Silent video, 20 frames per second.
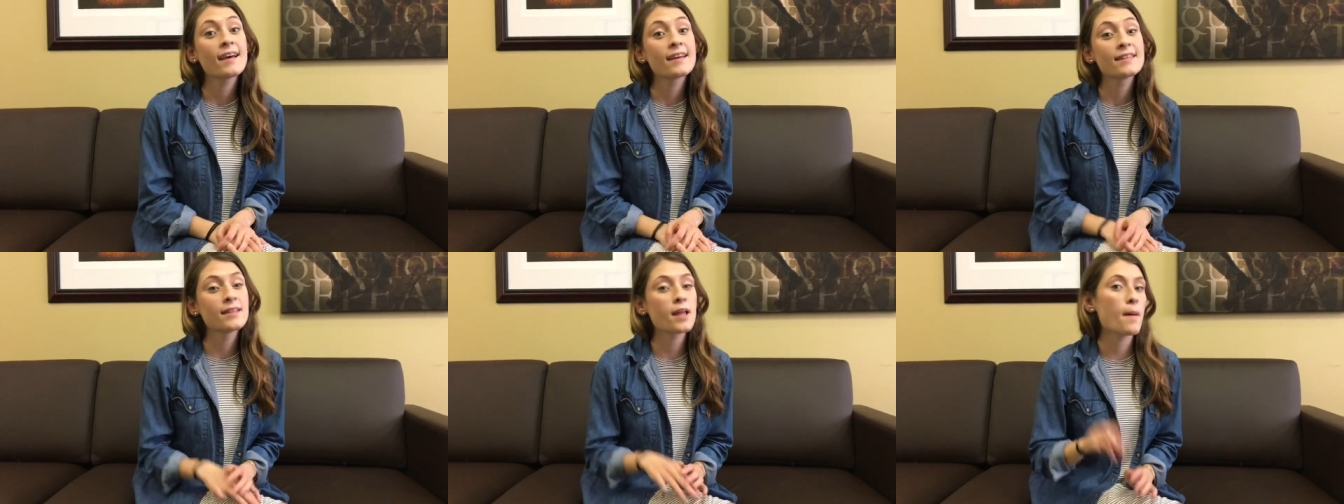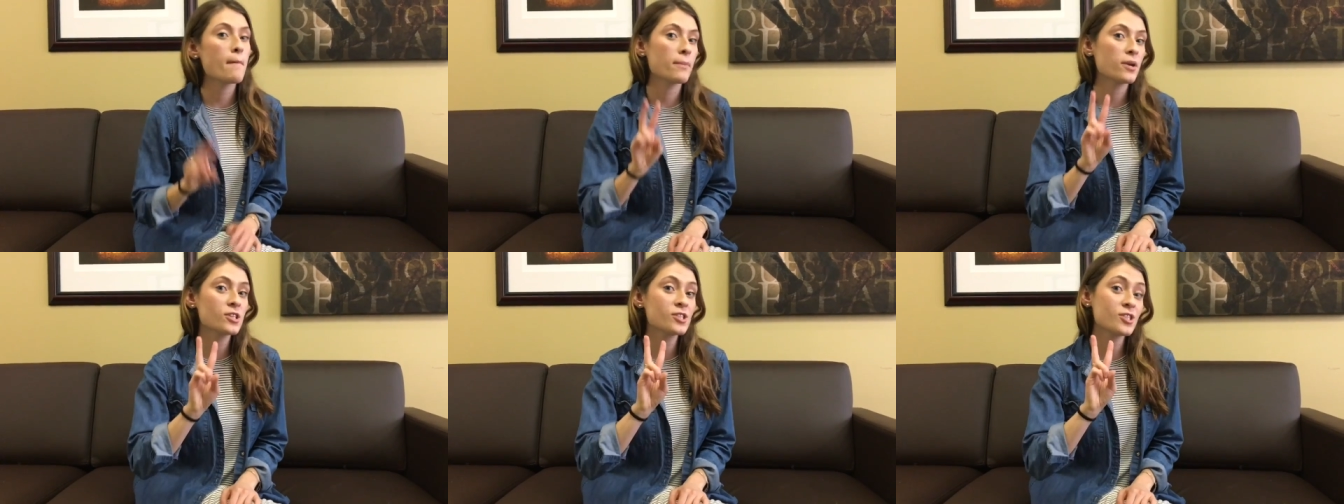
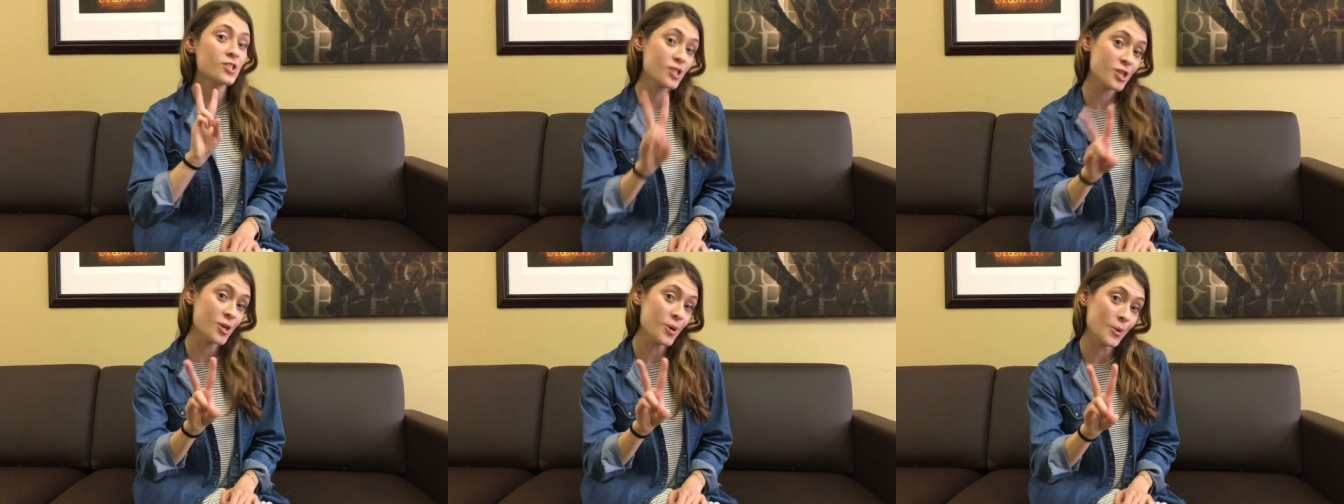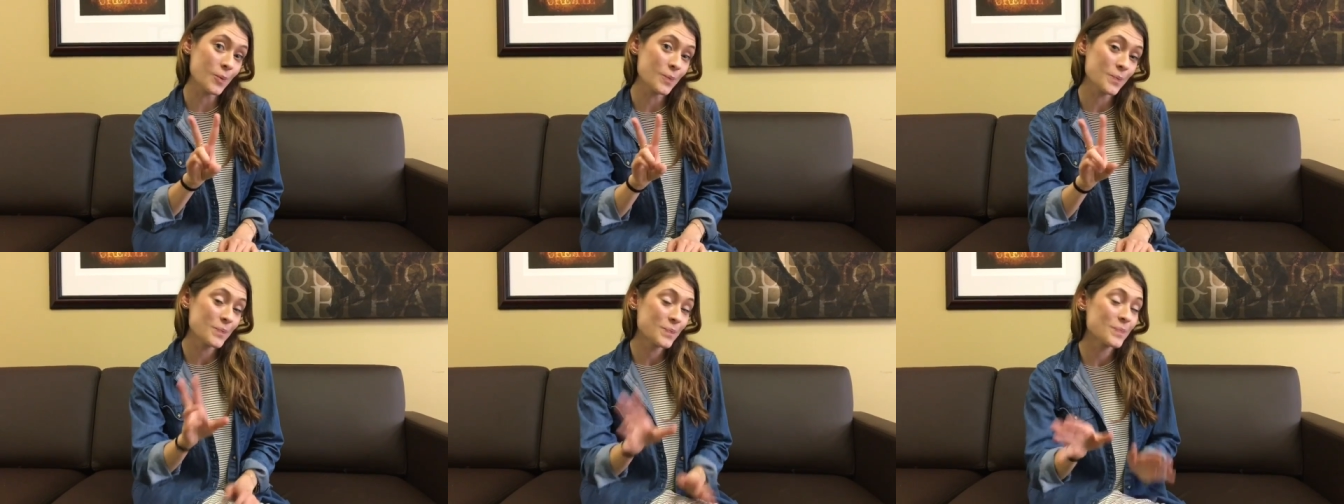Number 2.
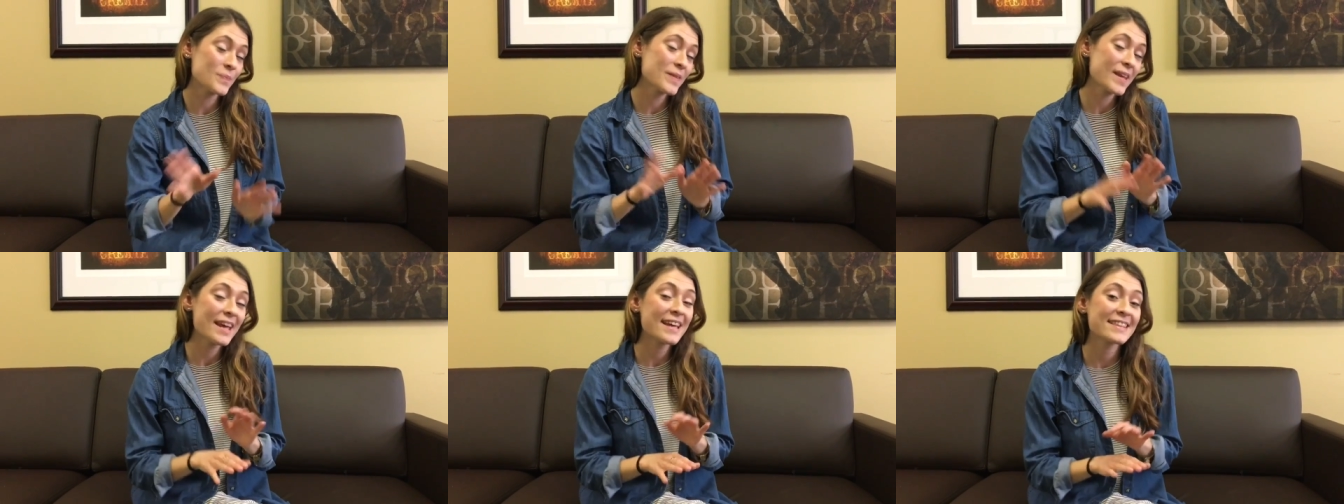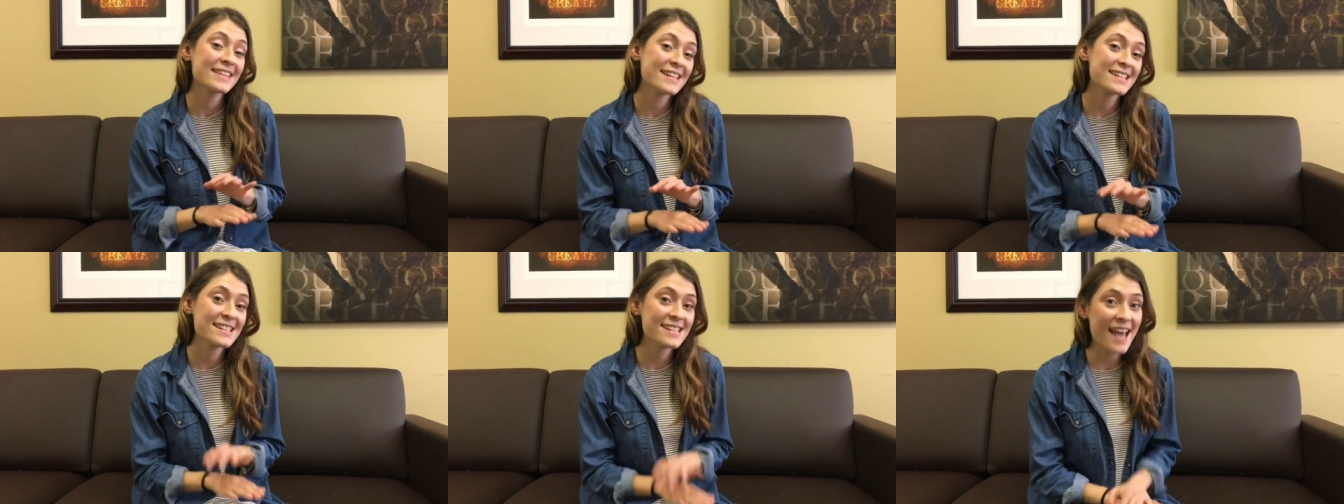
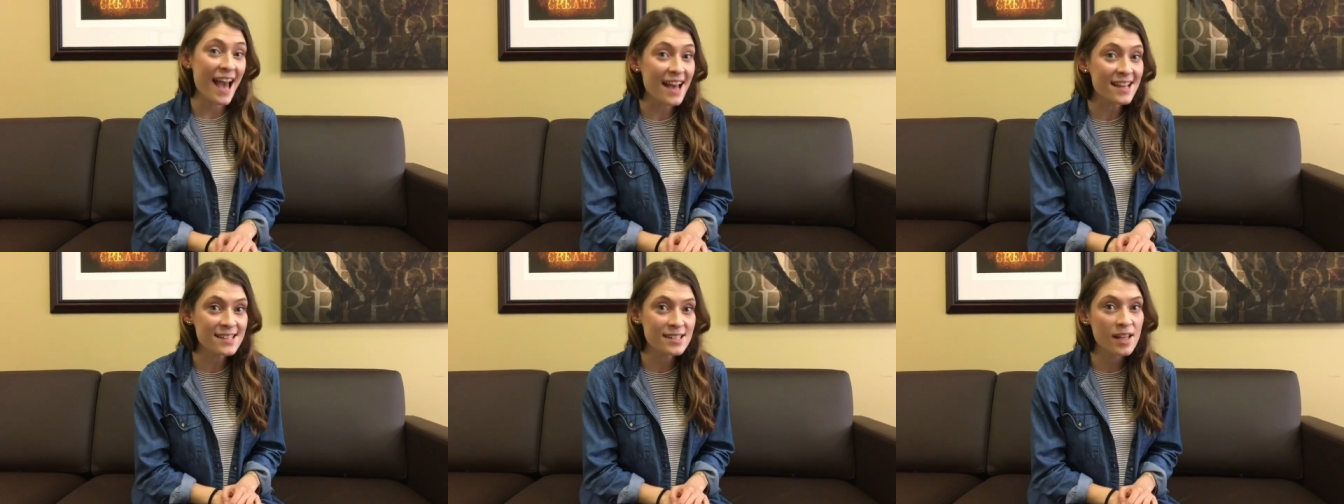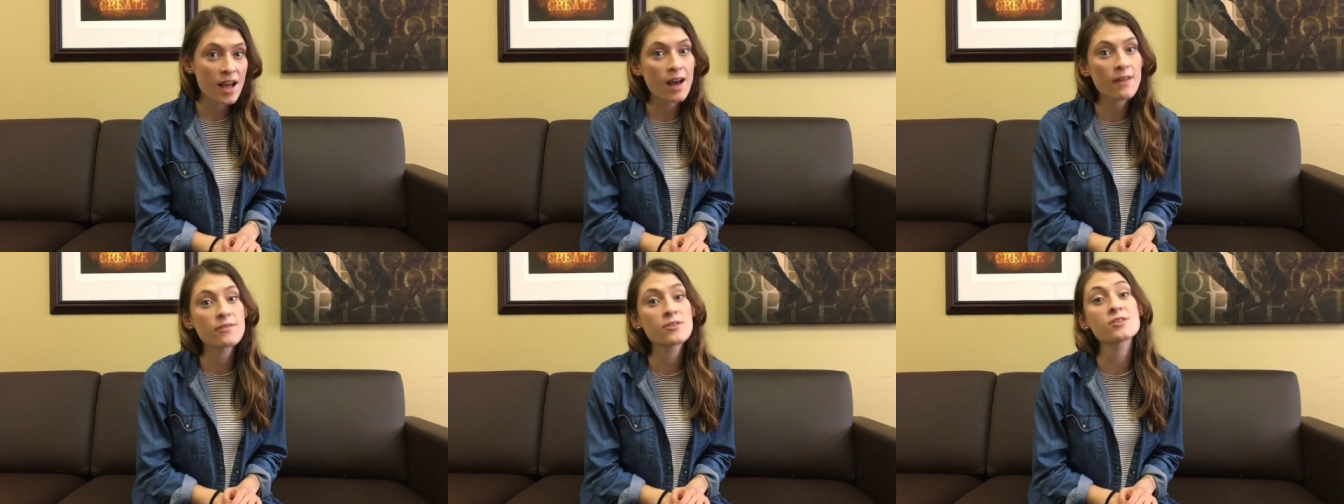The test
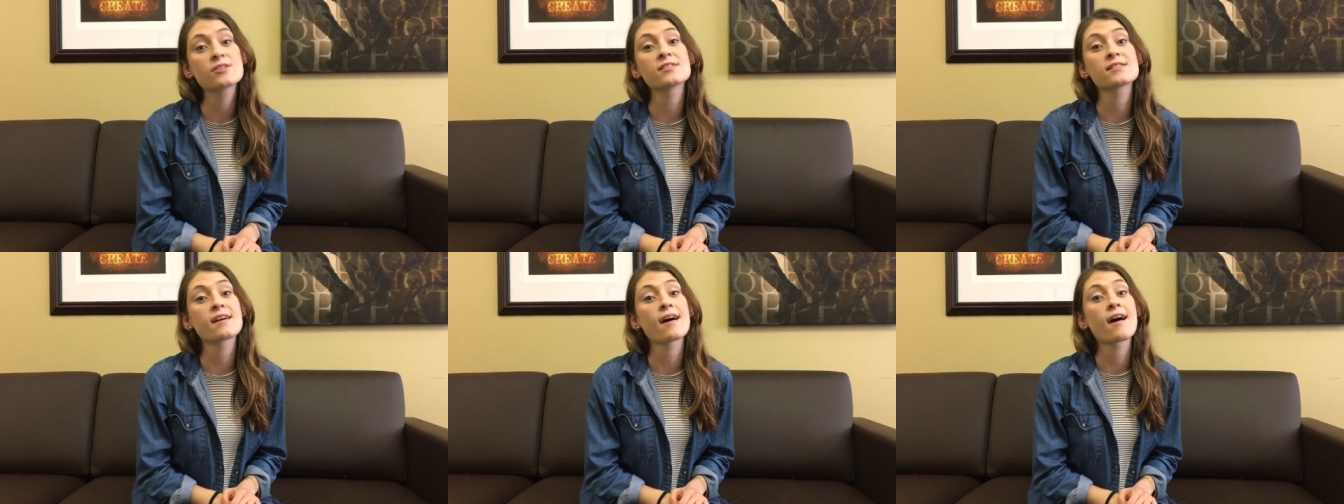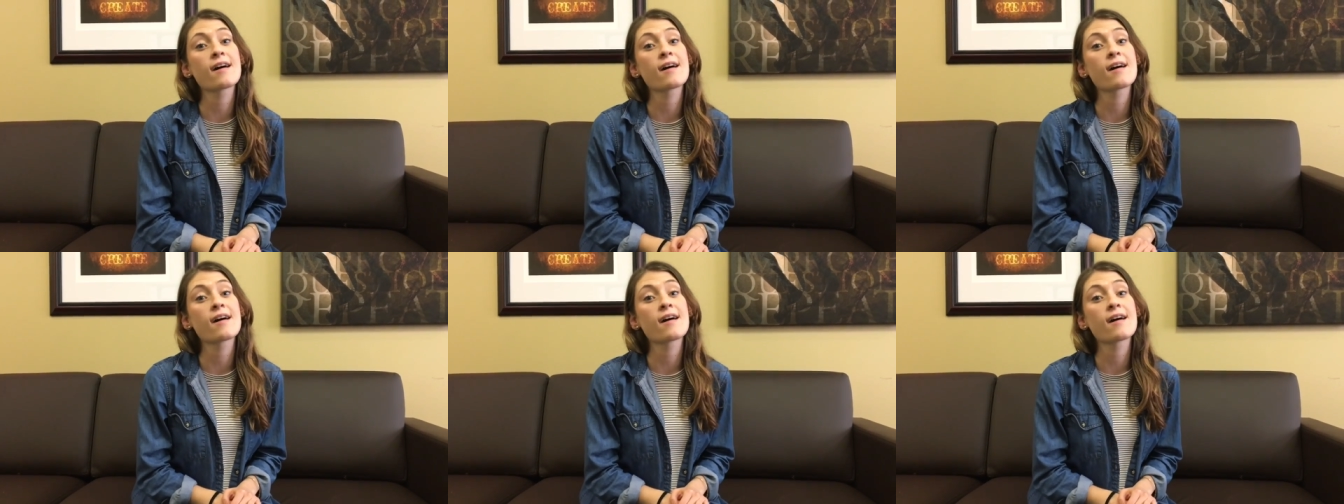covers